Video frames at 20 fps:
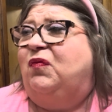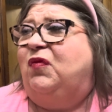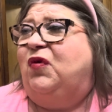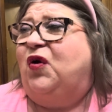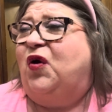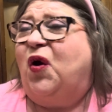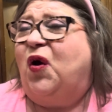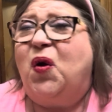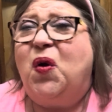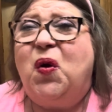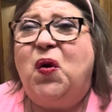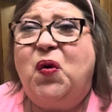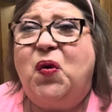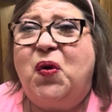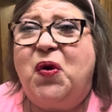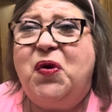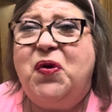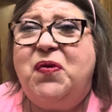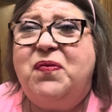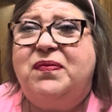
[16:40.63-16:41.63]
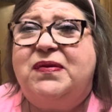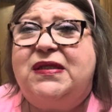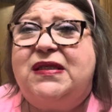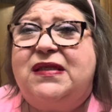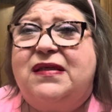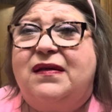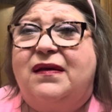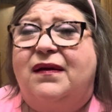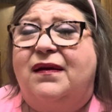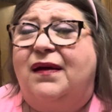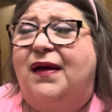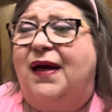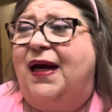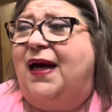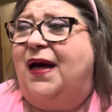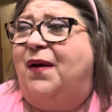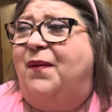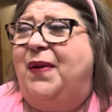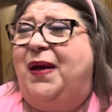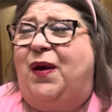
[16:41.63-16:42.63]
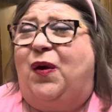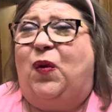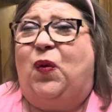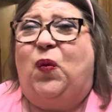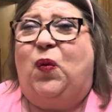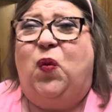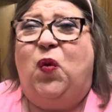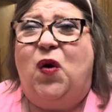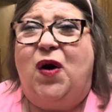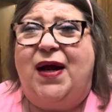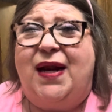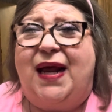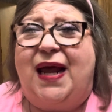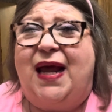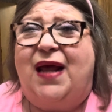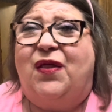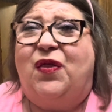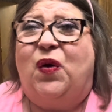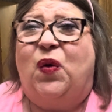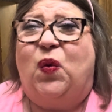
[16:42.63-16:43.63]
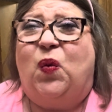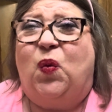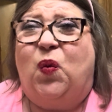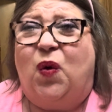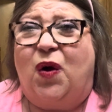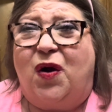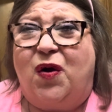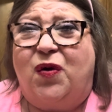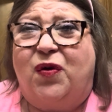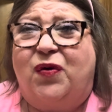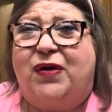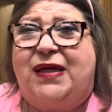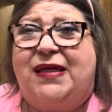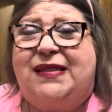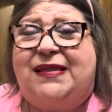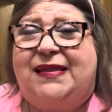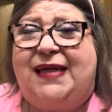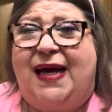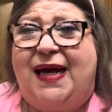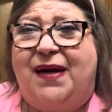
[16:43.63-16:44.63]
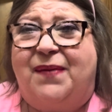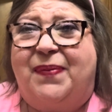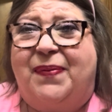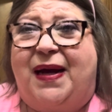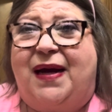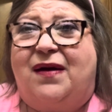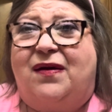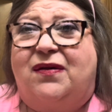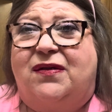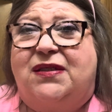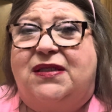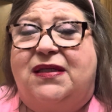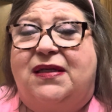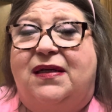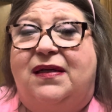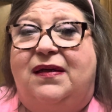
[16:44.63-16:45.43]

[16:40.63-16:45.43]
girl groups. I mean, what in the world is that about?